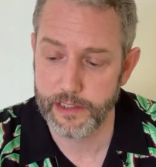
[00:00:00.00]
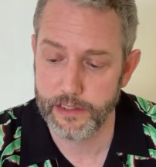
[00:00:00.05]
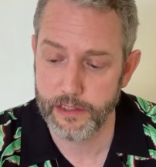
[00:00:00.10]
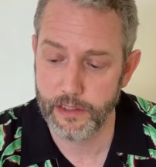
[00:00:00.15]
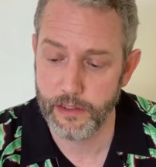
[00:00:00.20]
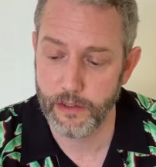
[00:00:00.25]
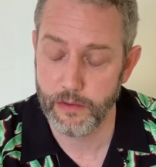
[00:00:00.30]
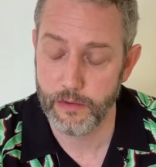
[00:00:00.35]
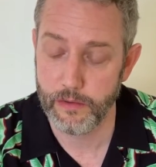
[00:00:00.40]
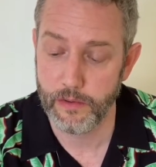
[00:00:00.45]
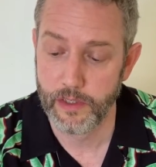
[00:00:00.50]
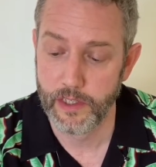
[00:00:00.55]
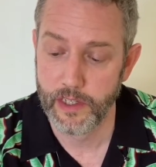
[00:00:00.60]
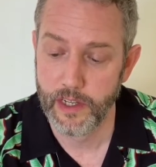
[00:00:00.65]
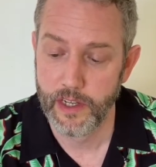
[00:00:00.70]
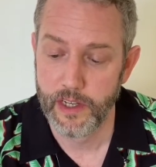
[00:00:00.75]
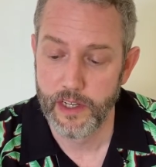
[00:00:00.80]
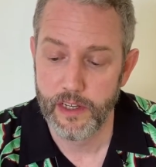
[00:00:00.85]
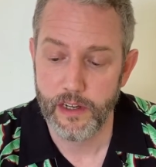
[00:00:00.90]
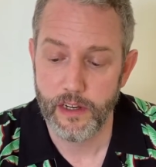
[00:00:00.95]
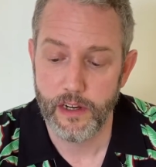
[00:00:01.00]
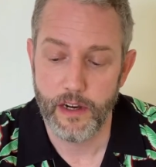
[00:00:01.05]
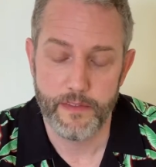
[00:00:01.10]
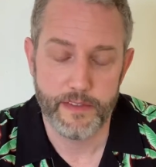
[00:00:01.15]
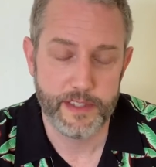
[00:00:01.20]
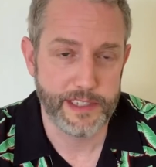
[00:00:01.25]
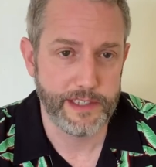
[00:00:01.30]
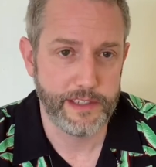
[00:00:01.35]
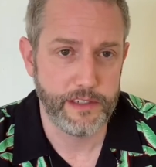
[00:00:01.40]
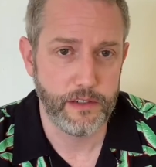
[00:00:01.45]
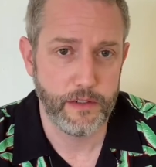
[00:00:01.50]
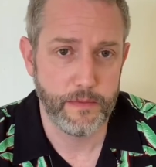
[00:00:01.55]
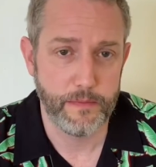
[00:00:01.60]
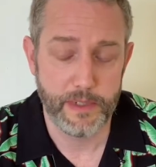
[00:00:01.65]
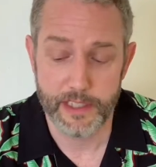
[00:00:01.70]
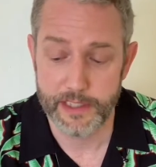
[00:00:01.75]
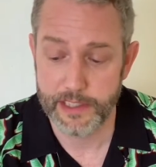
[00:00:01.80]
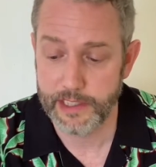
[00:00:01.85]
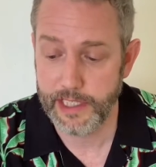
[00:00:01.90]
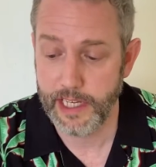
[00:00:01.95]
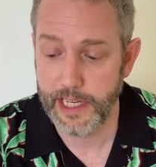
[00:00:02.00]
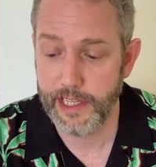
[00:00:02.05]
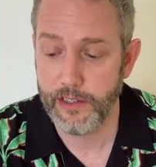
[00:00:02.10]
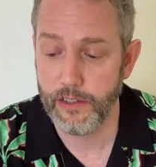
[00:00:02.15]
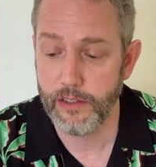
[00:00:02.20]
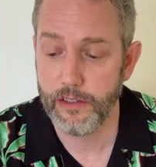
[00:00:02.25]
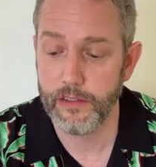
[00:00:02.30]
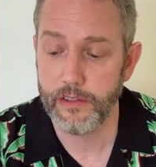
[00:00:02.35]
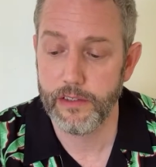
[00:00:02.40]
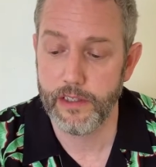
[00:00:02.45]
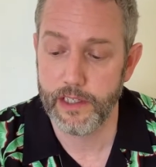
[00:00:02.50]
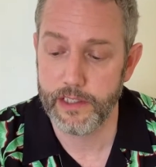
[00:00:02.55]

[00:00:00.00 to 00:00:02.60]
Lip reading: So obviously you could be a sailor,